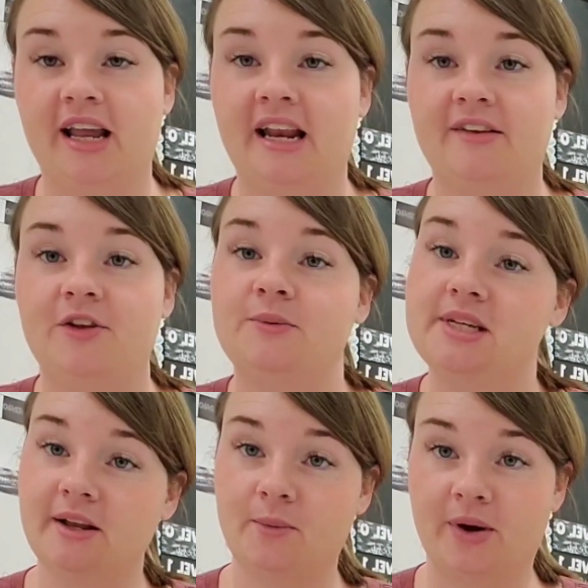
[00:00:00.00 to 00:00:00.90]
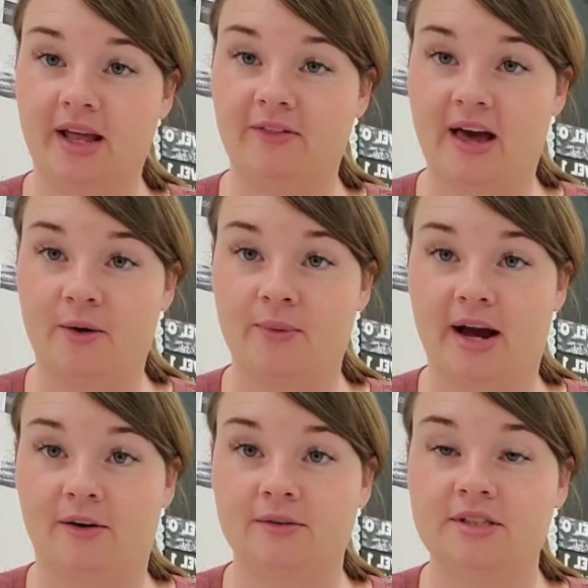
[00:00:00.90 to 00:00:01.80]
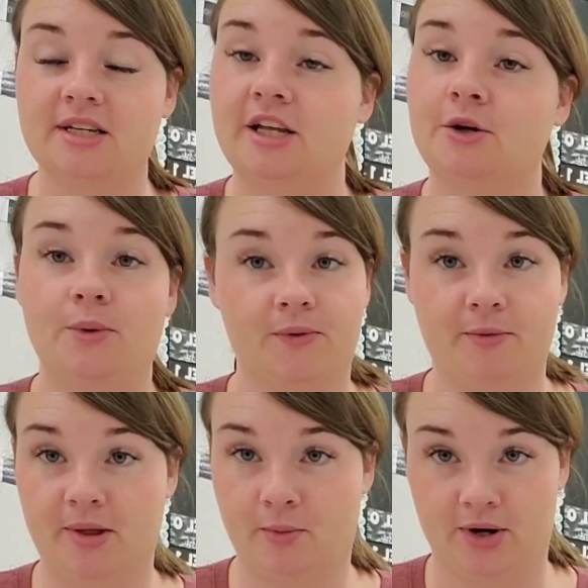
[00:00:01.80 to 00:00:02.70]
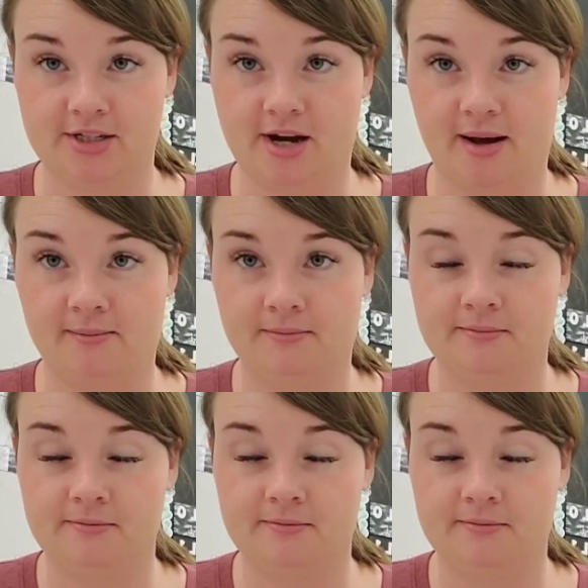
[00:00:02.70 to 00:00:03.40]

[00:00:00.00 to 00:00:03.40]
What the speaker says: And if you didn't win that round, you only play one time.